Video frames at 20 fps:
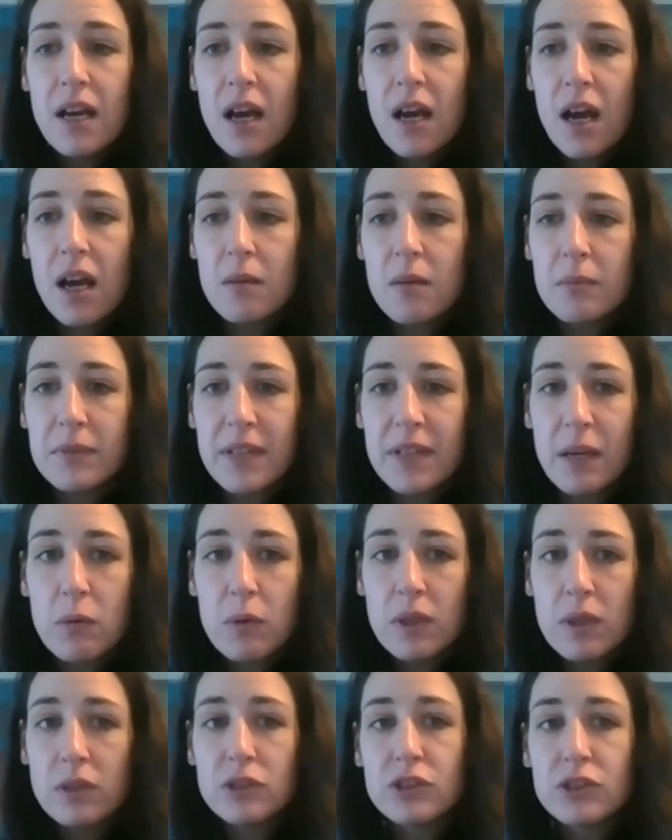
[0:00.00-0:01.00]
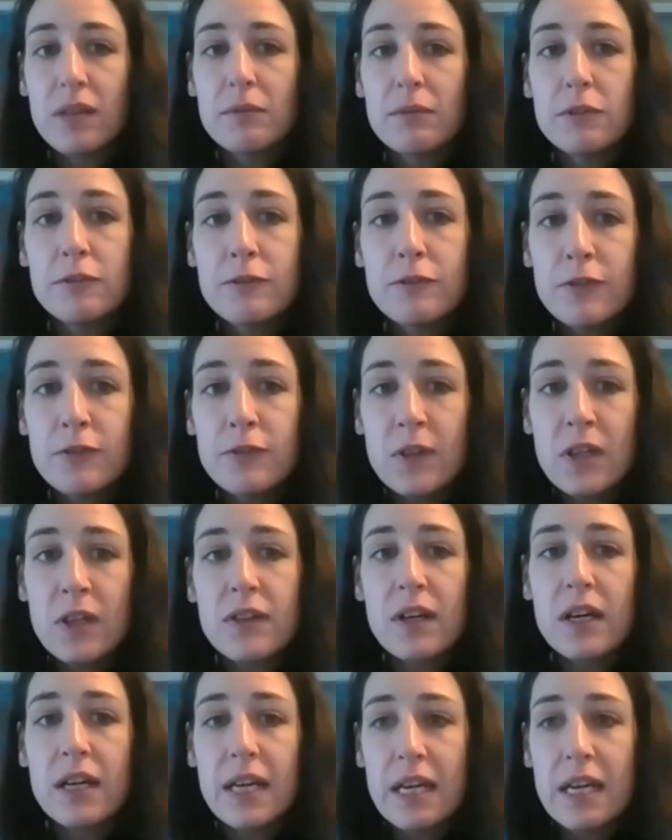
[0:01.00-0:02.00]
Um, they will travel
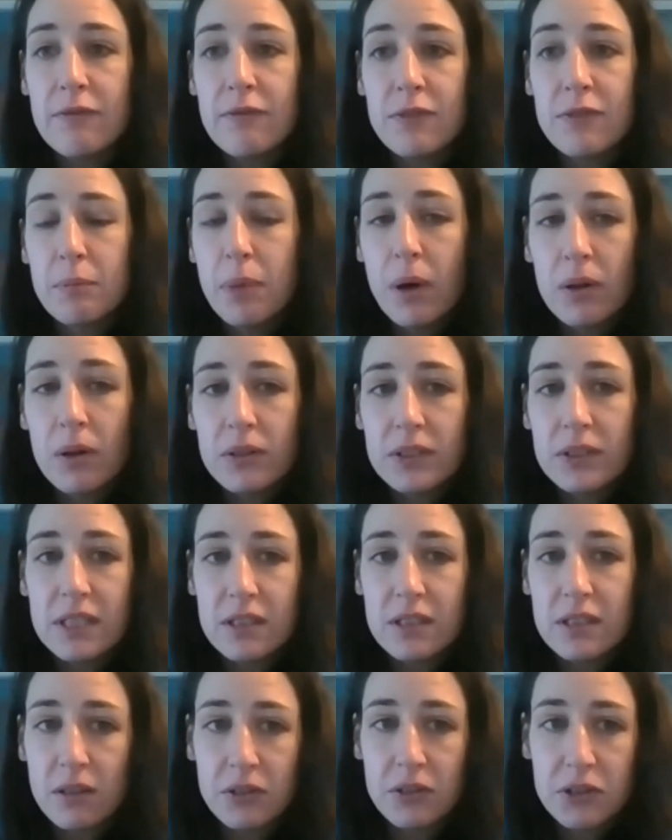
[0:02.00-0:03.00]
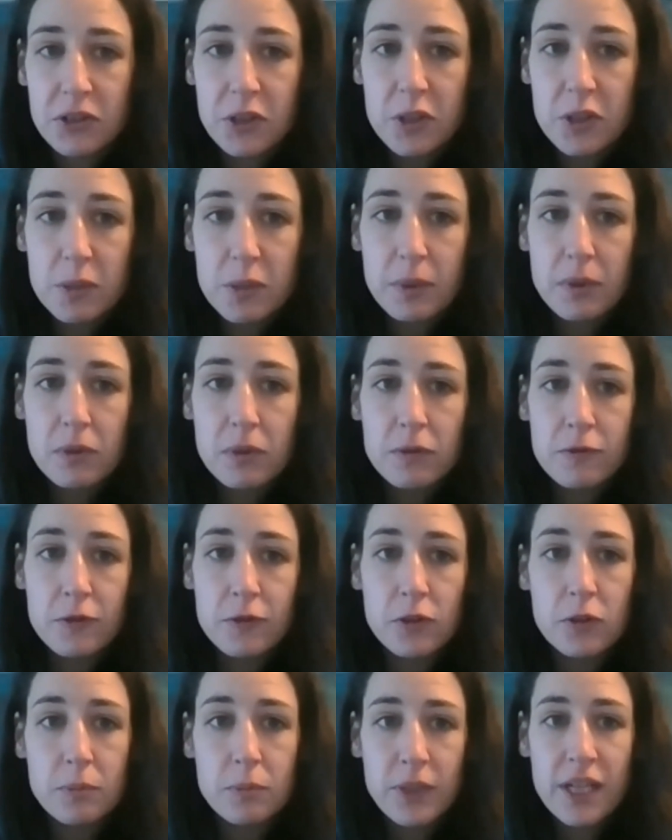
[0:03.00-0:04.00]
further if the pond is not suitable
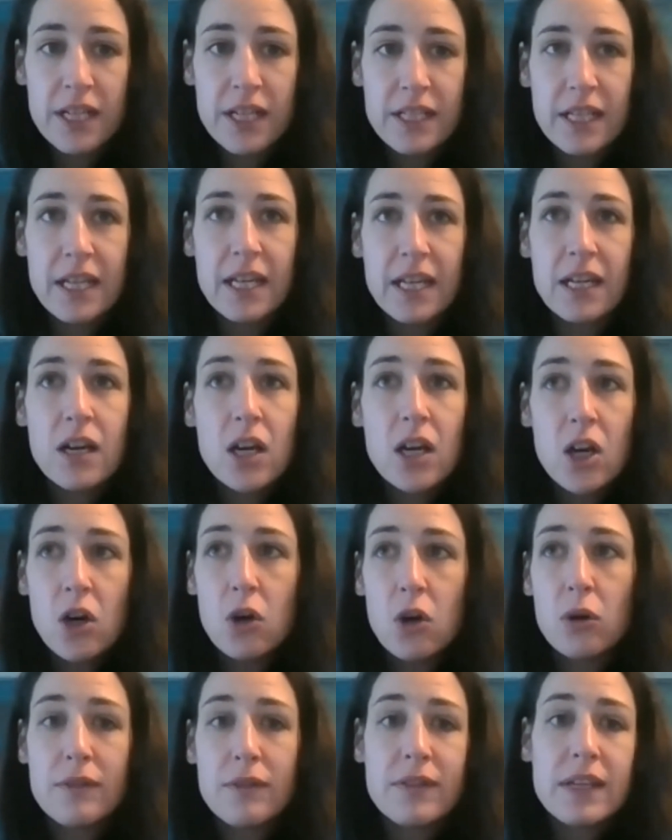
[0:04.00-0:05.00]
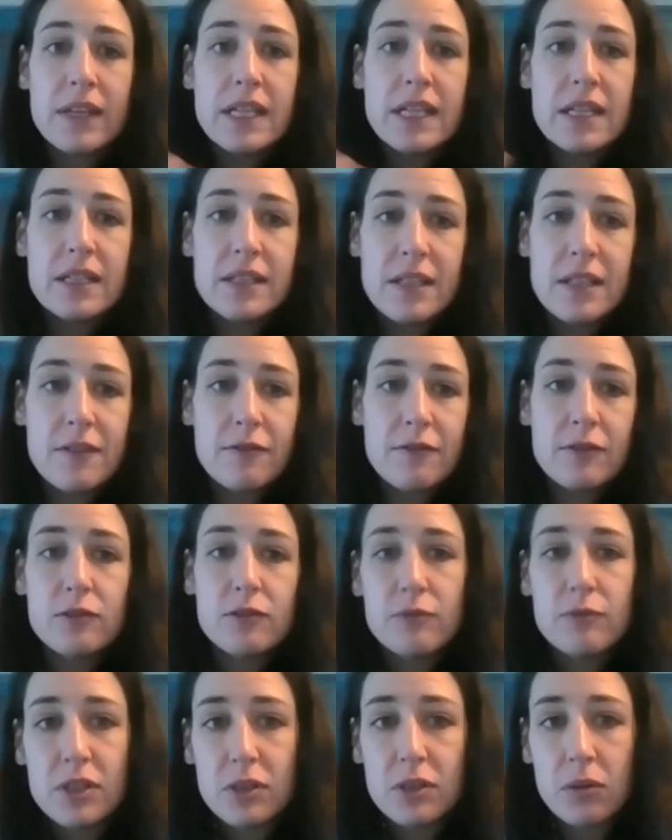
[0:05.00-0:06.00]
for breeding or if they need a
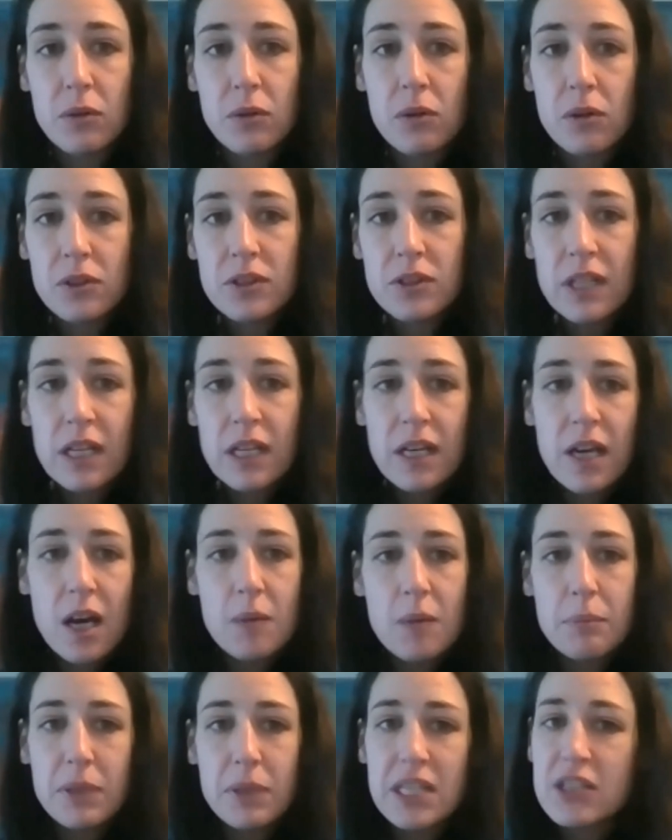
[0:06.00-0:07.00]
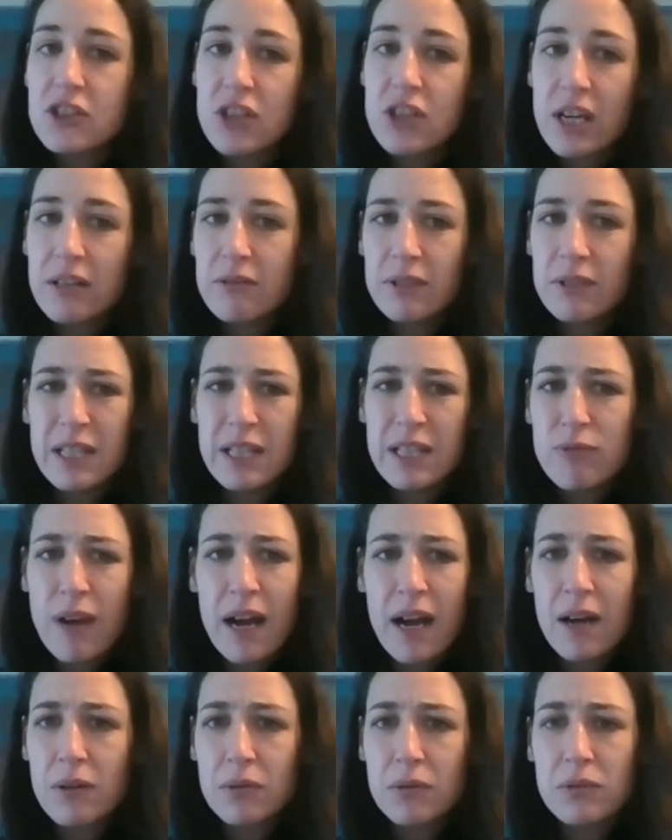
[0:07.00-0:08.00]
different resource. And um, but it's generally
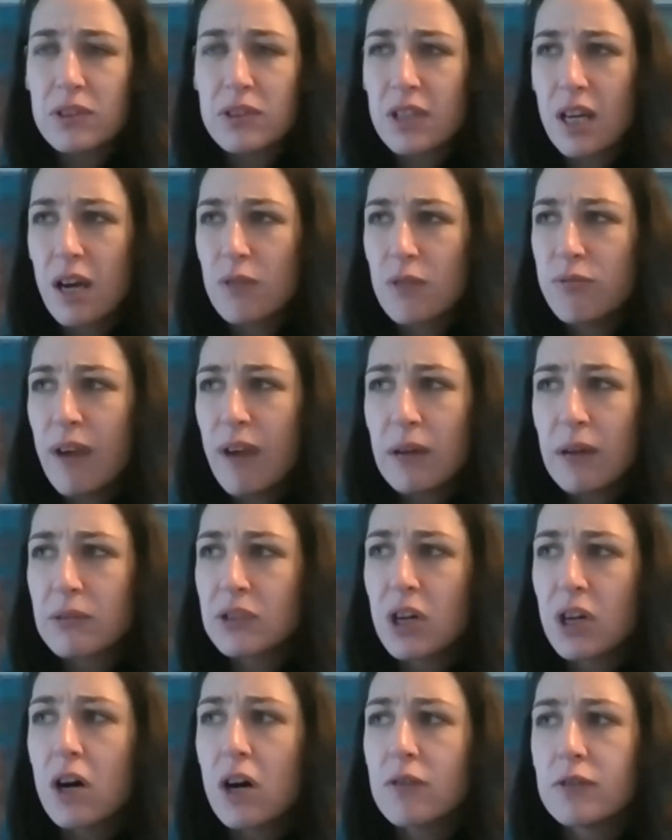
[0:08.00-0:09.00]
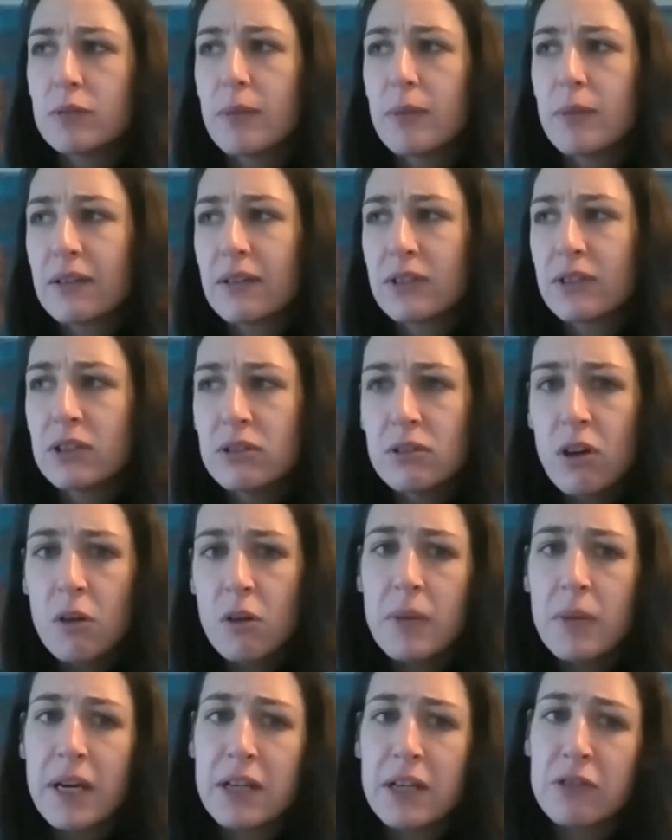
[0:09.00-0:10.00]
around around half a mile. They're not
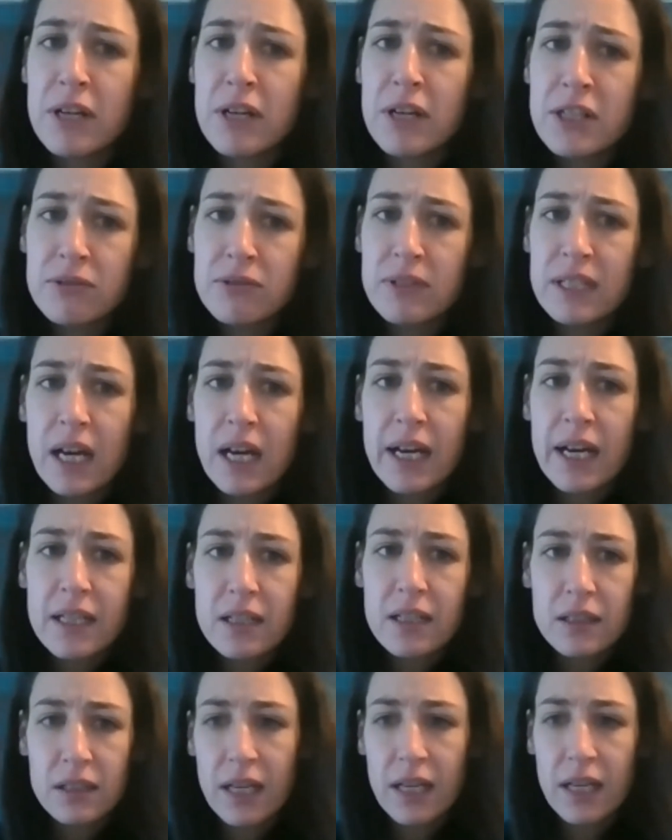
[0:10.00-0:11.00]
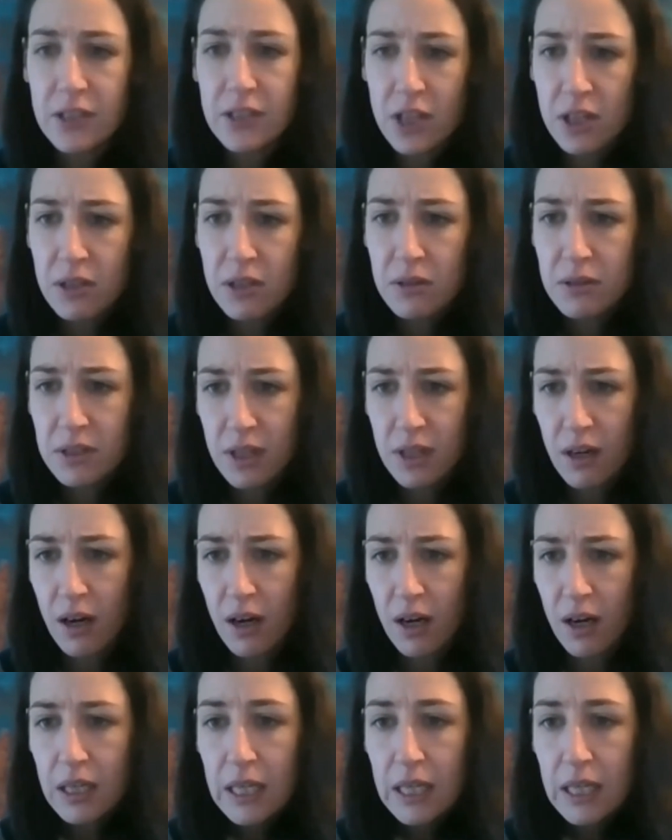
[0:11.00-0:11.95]
migratory like like toads are